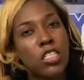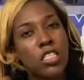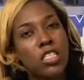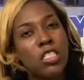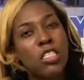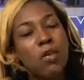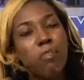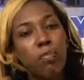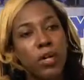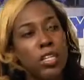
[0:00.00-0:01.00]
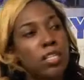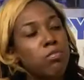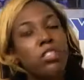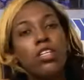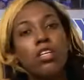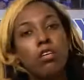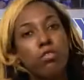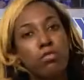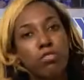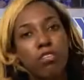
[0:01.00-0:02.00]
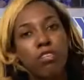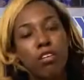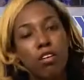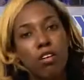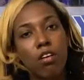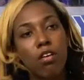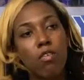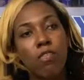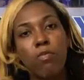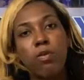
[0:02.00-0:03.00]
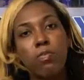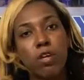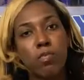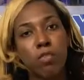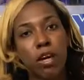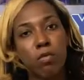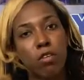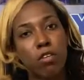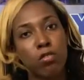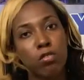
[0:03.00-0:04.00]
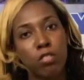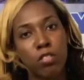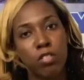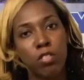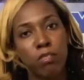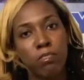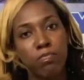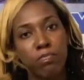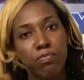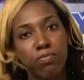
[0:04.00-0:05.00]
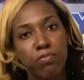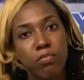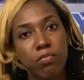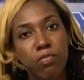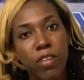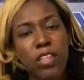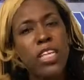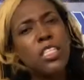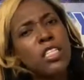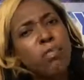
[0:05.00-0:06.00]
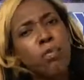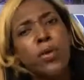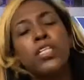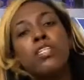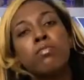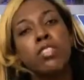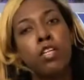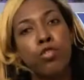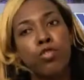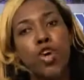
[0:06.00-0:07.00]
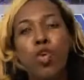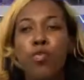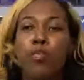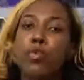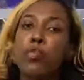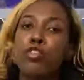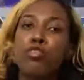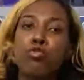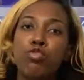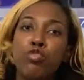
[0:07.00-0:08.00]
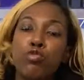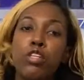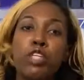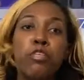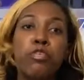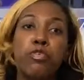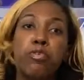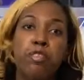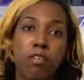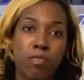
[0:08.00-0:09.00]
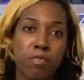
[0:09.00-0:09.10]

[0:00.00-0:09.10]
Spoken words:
to separate themselves from the people that were closest to them. They separate themselves from the ones who truly knew them,